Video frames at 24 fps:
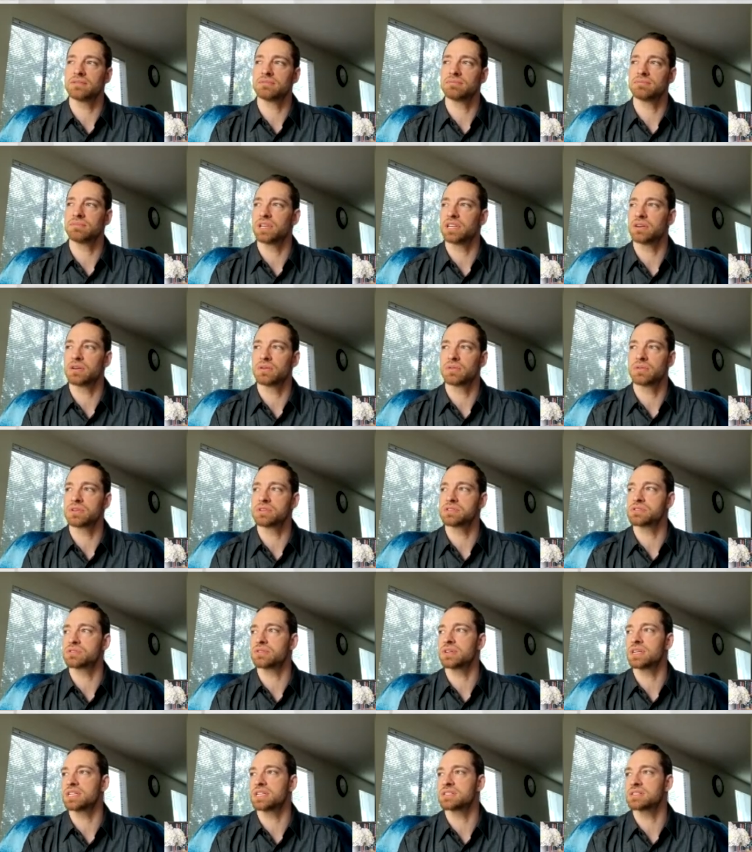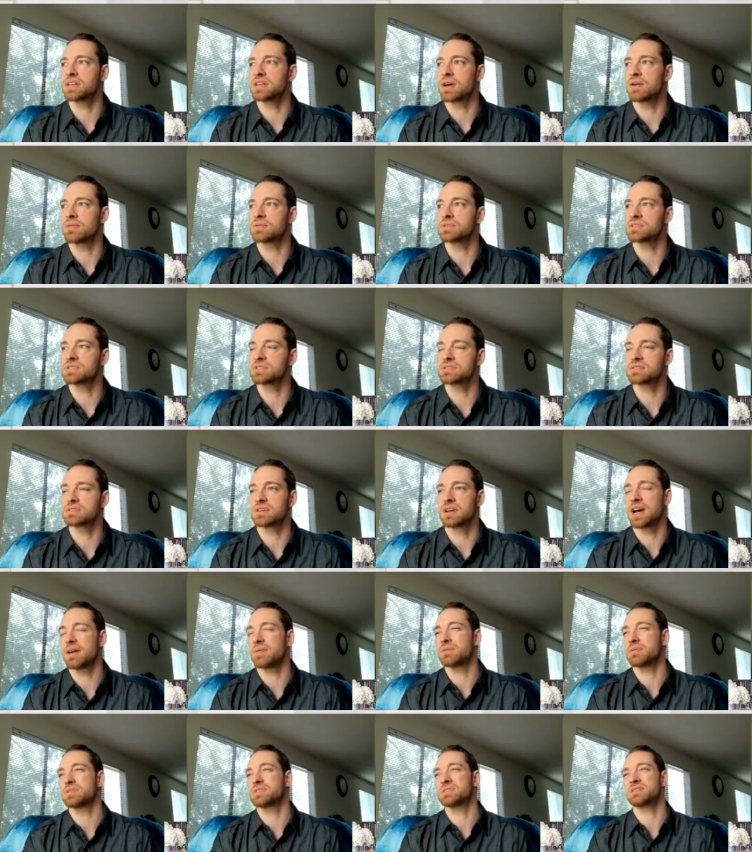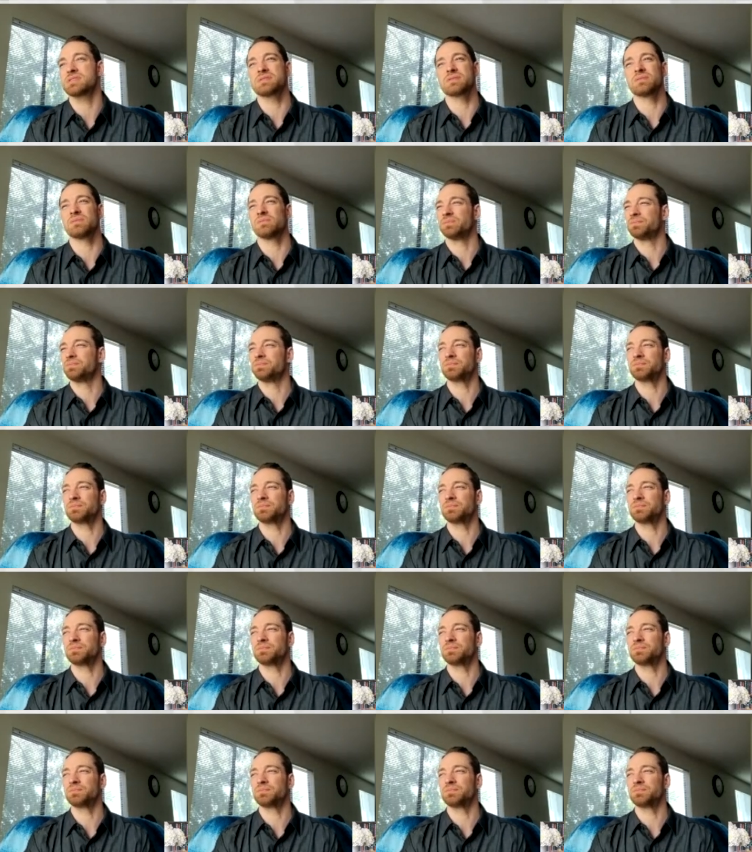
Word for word: you know the streets. I was I was,